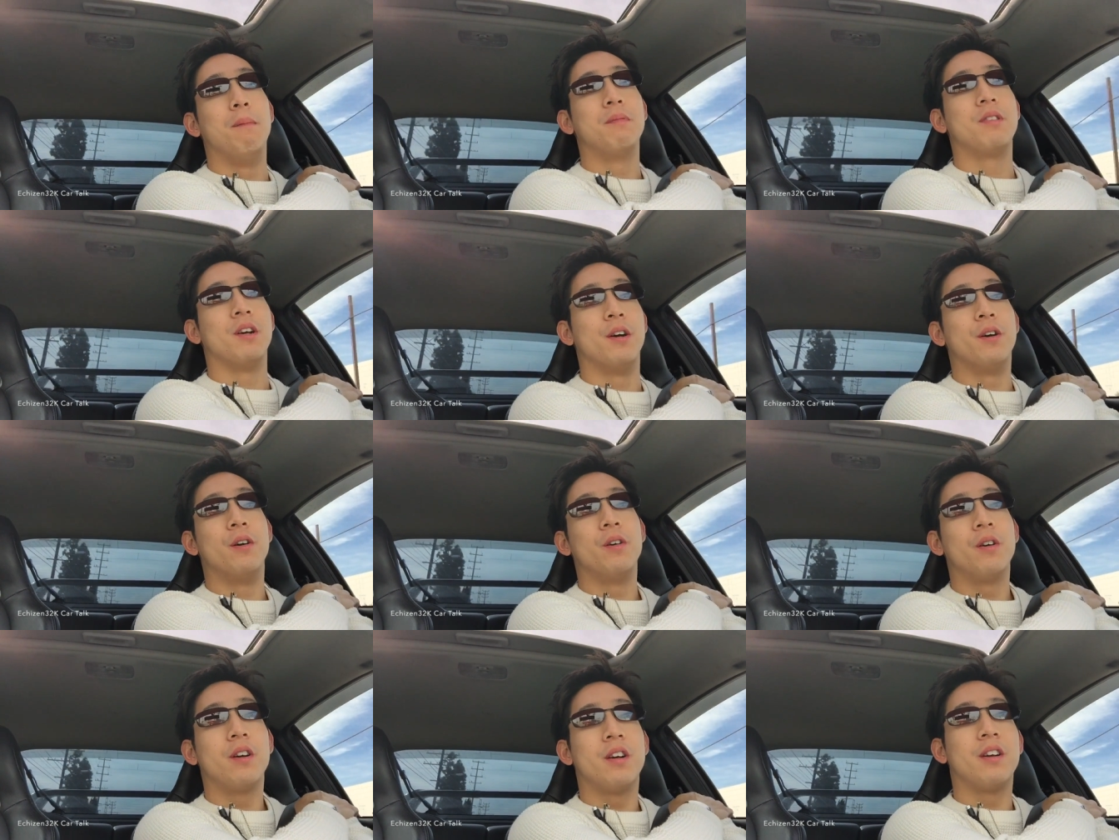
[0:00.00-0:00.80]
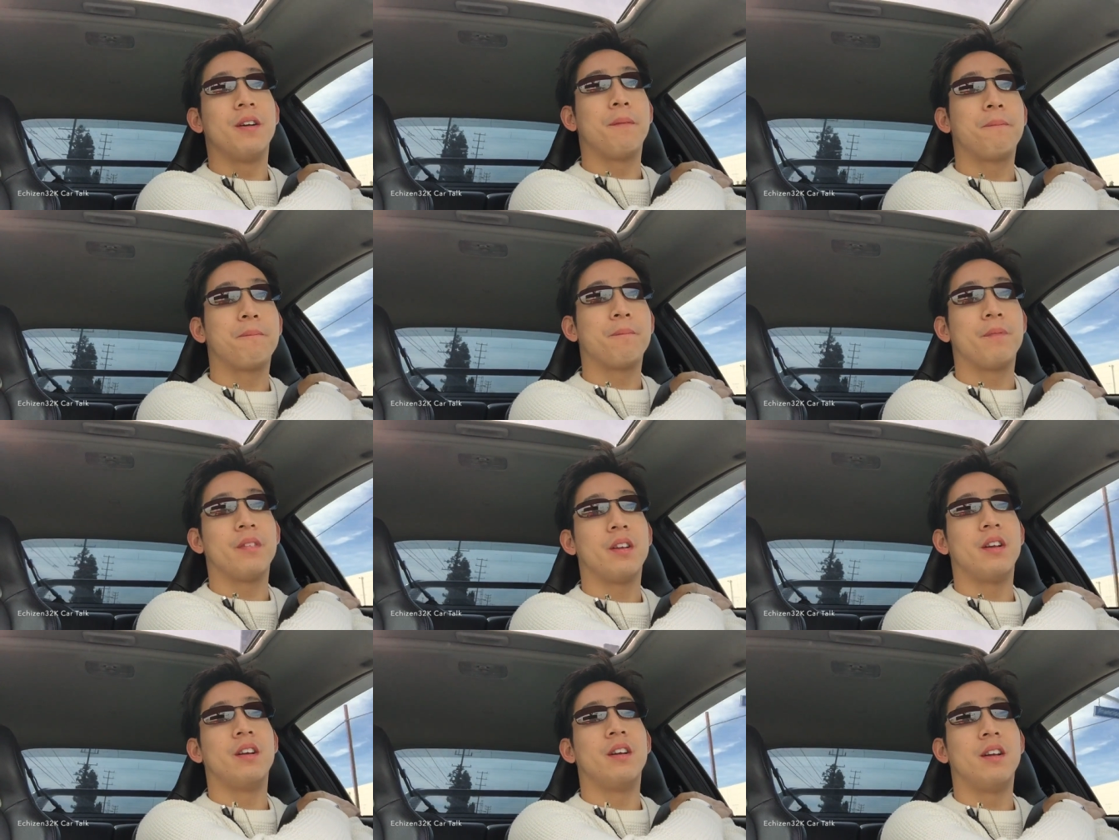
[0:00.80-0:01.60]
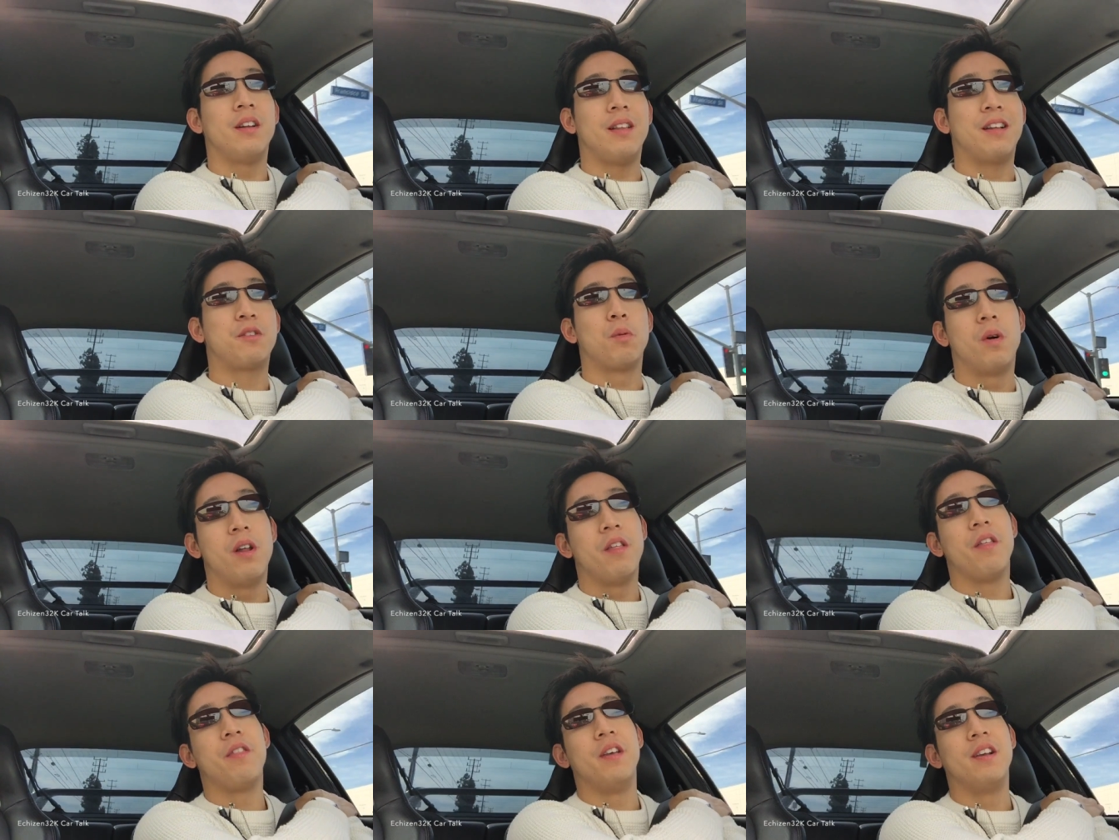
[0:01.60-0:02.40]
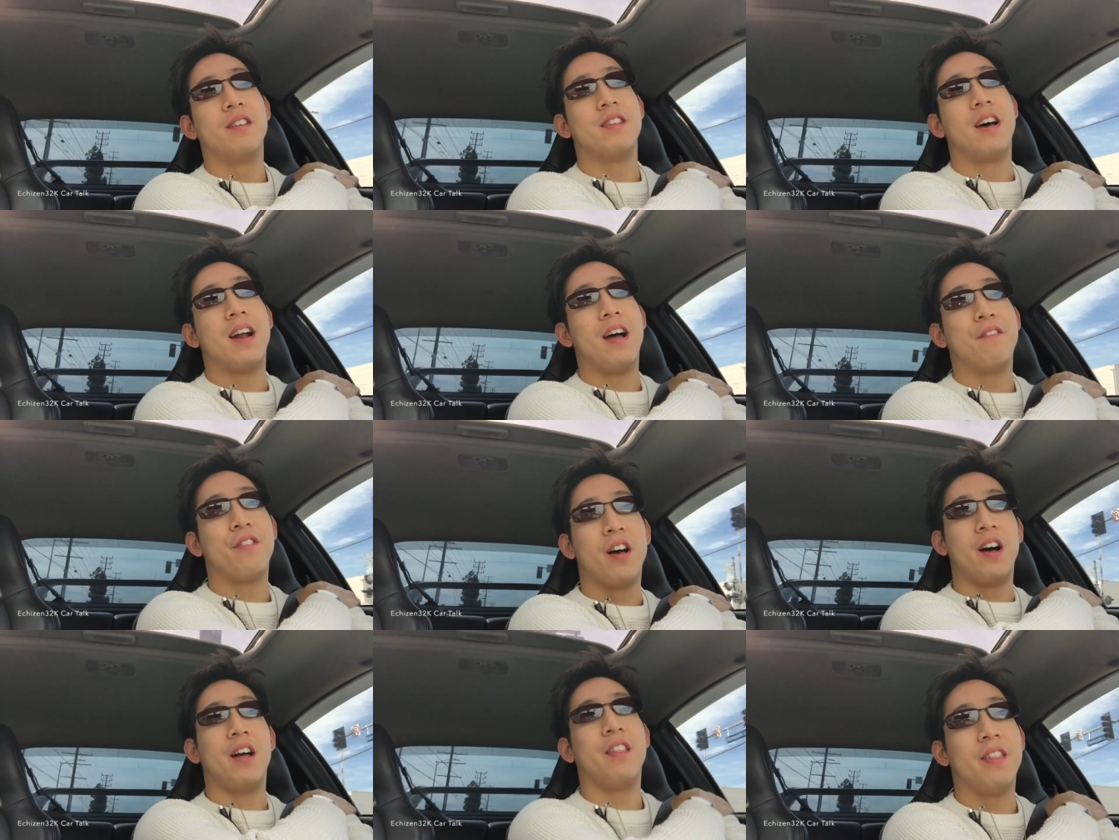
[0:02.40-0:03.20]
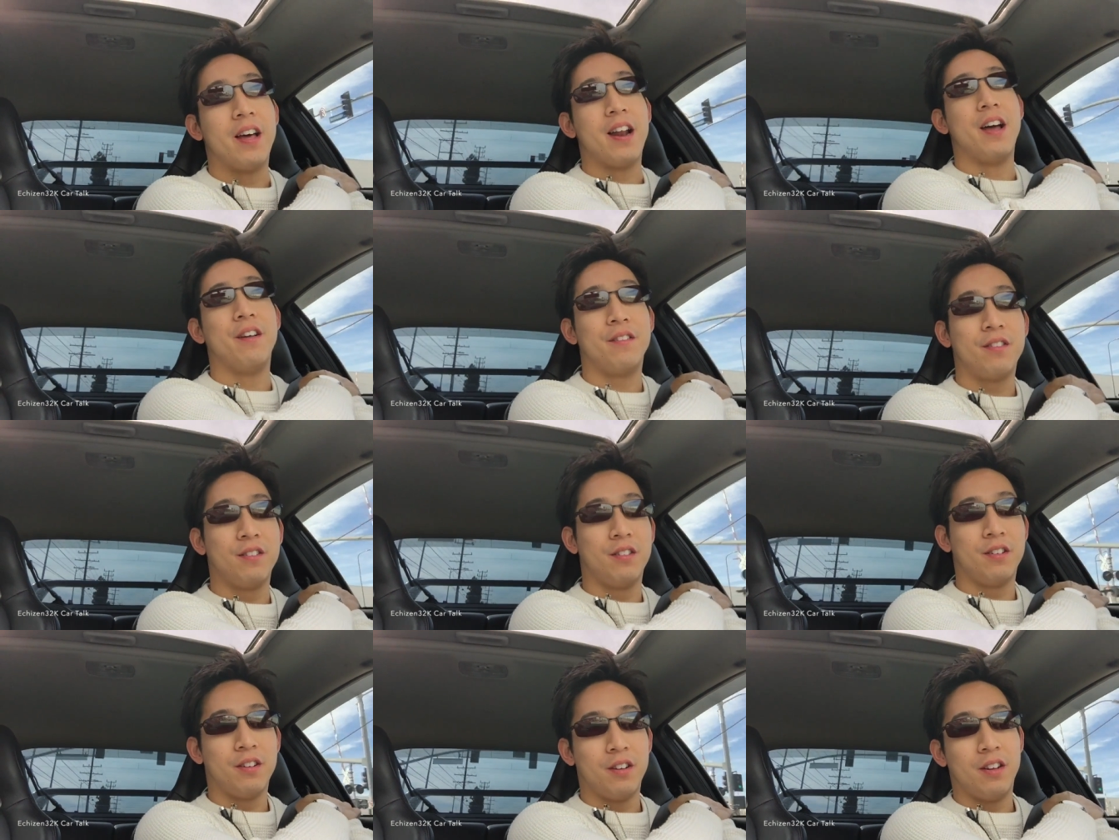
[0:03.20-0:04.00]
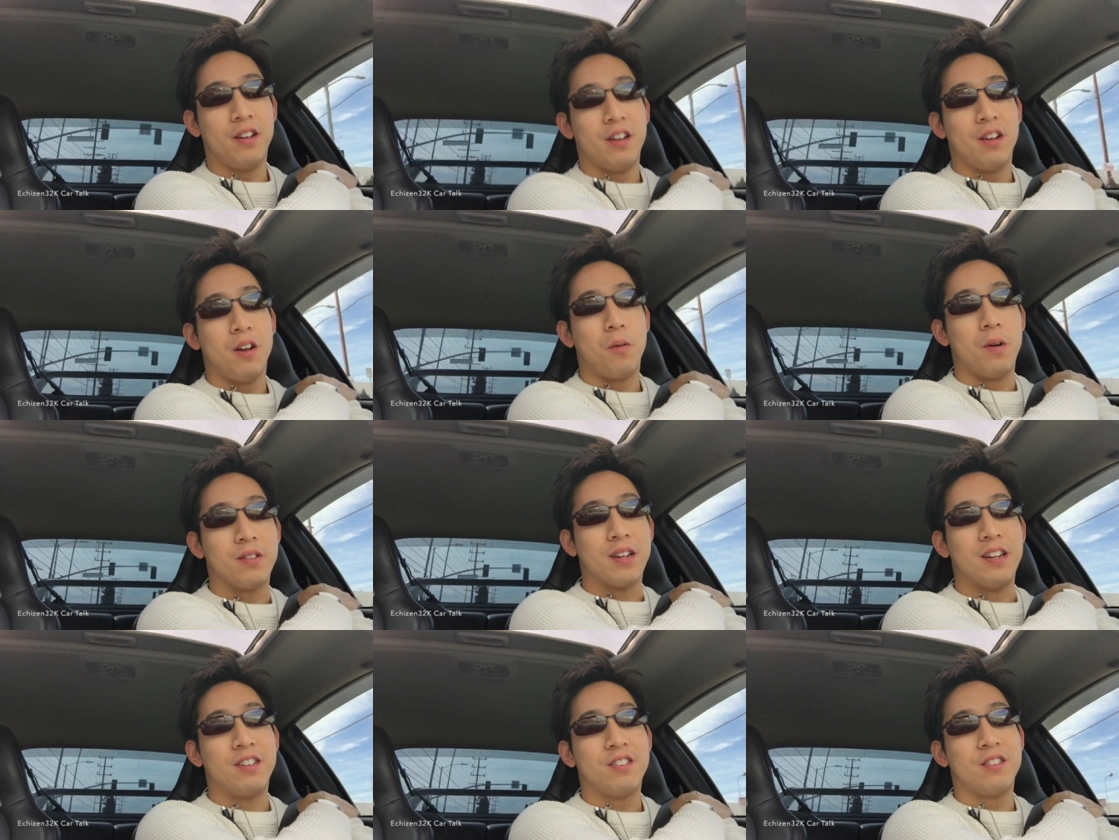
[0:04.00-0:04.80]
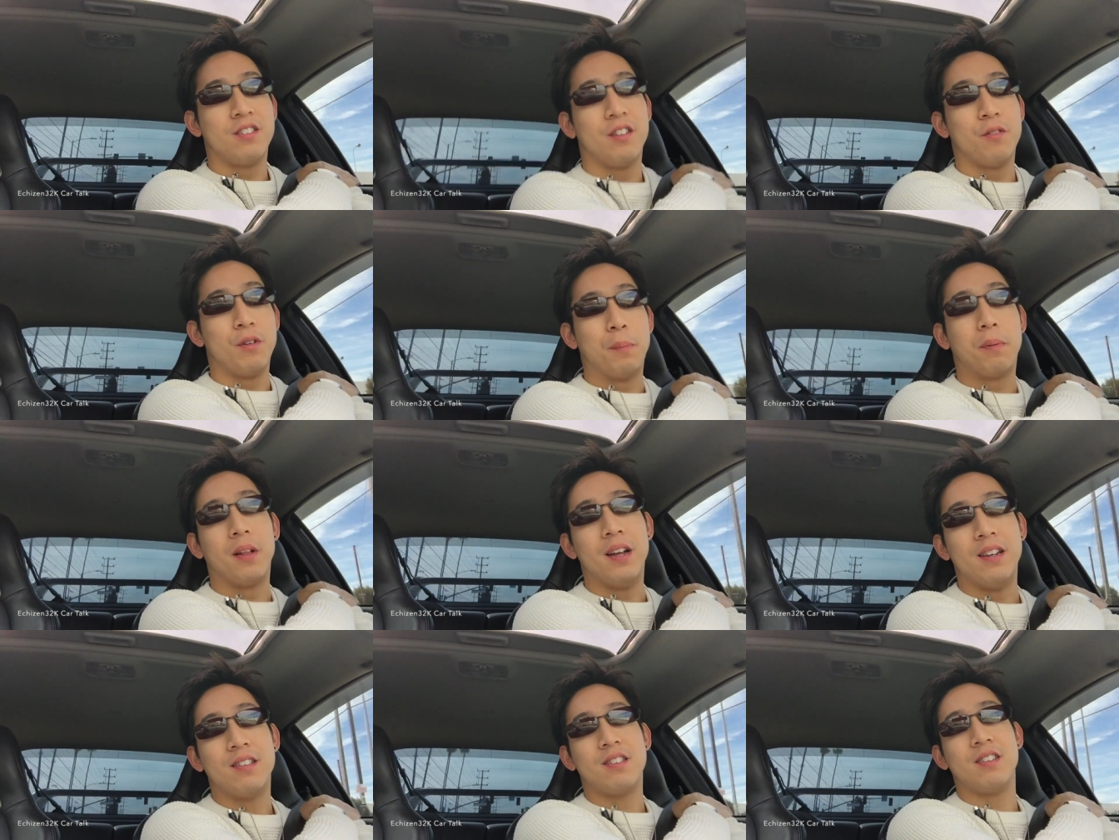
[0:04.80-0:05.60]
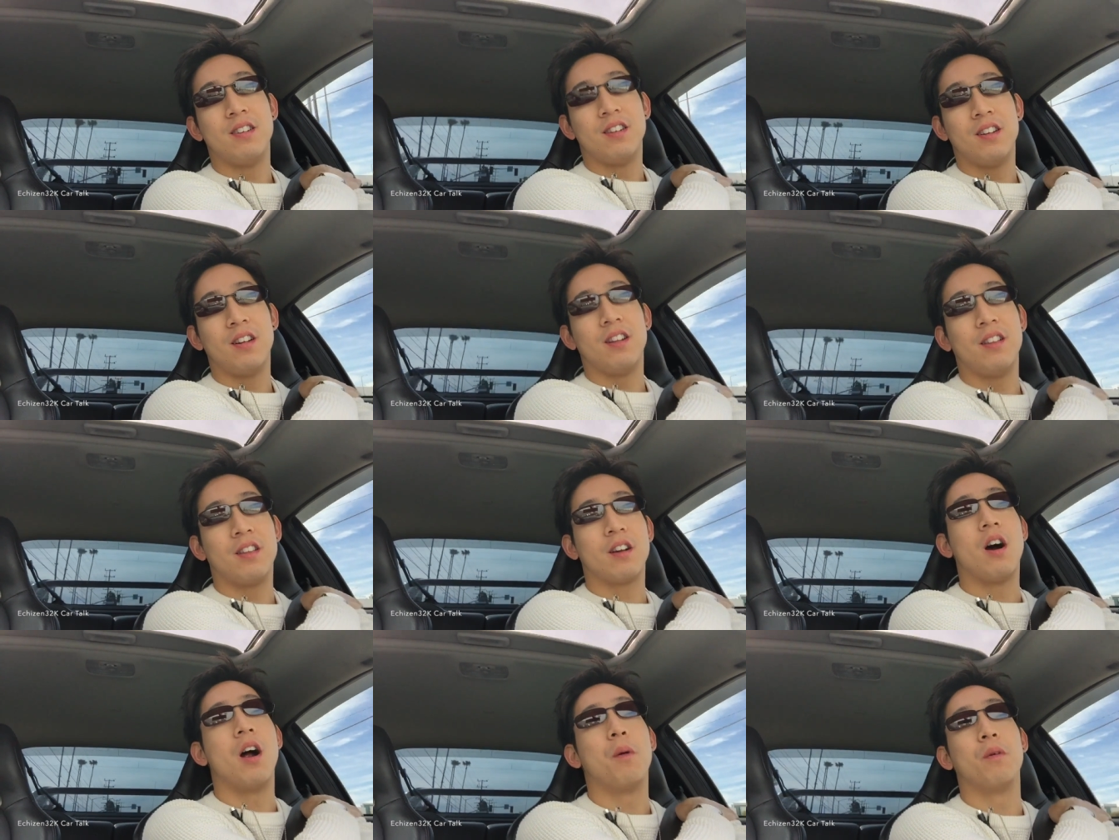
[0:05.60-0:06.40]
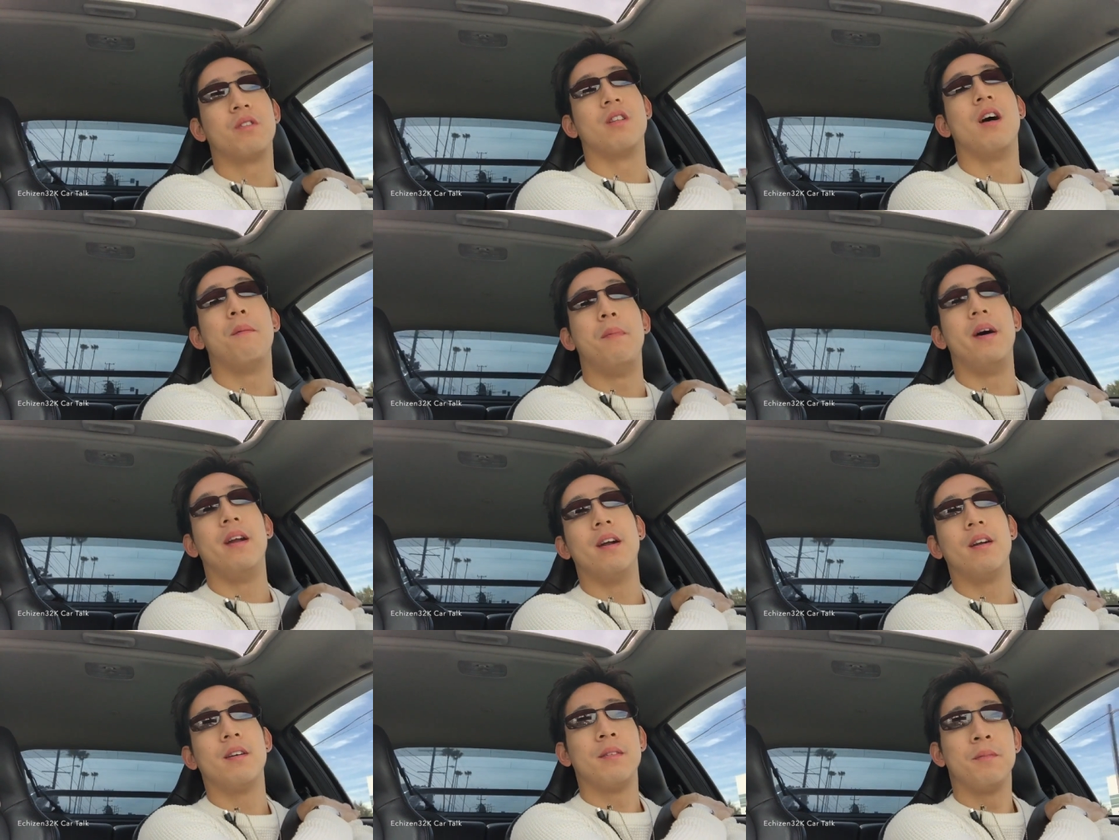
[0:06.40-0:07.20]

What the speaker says: So that's one of the things that I thought that once I replaced, the car was a lot better.